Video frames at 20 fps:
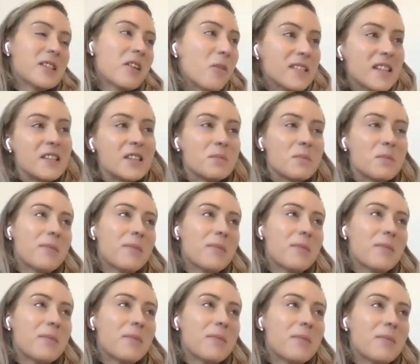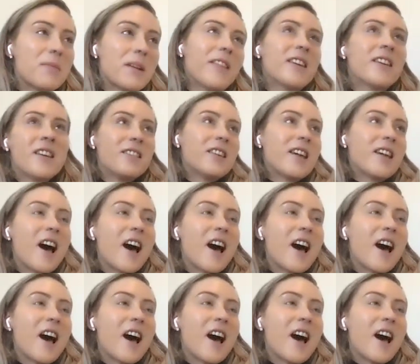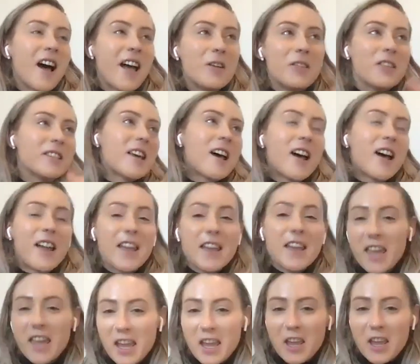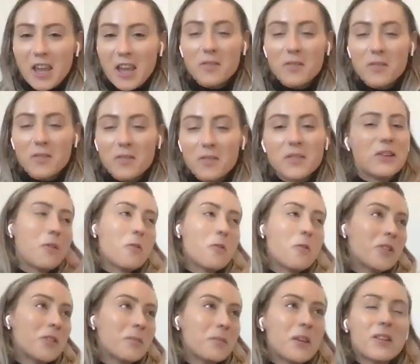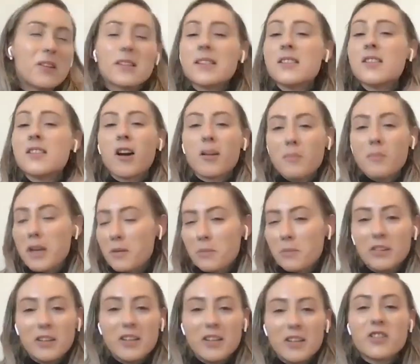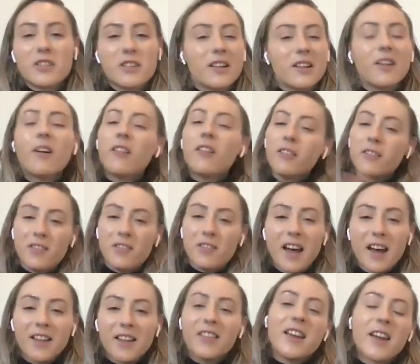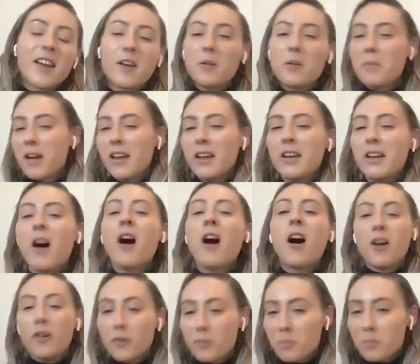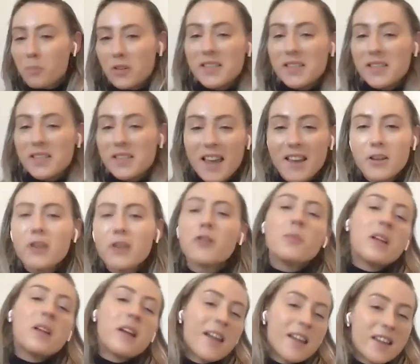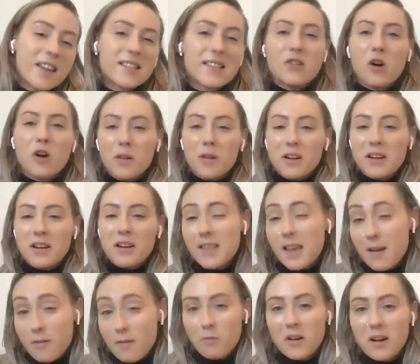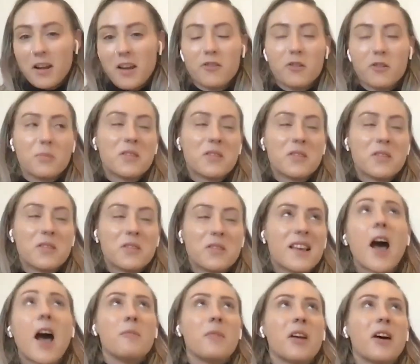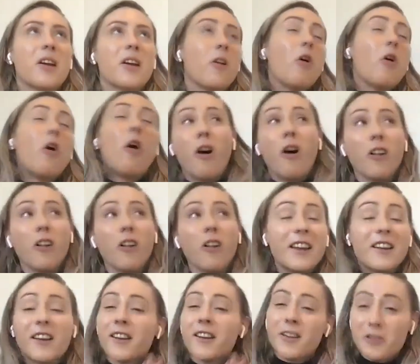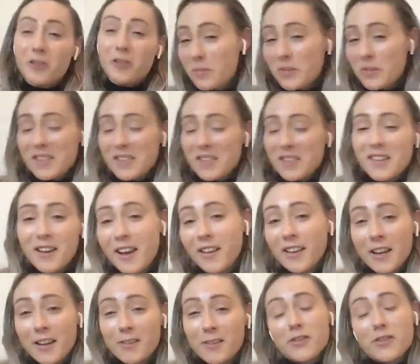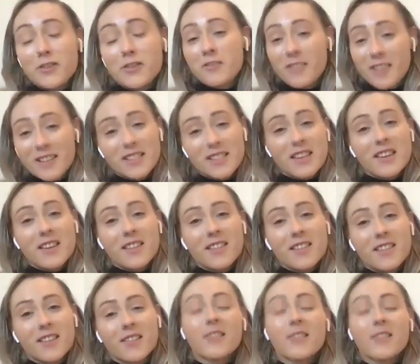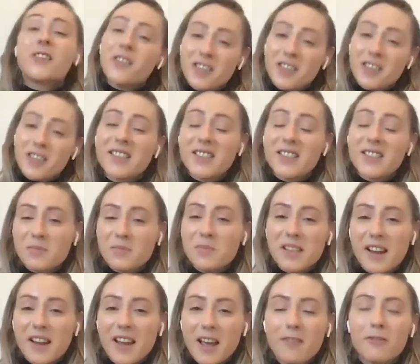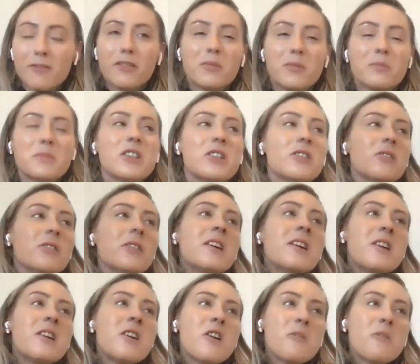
Some of the comments that he's made about like the guy in the Thai caves, or, stock manipulation, all of that. Like, I'm not in 100%, but I guess nobody's ever 100%. I'm not all in on 100% on Alejandro Jodorowsky either. There are criticisms that I have of him too.